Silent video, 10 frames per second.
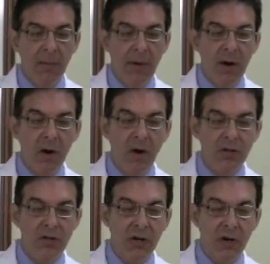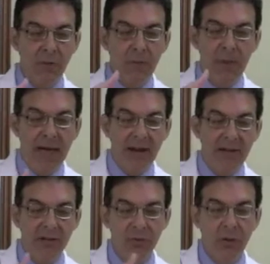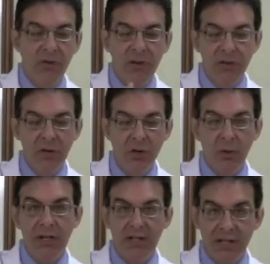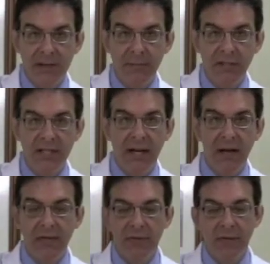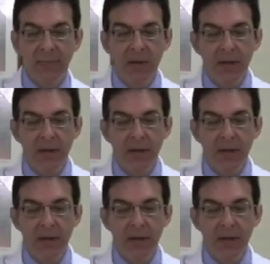but also balance within the joints themselves.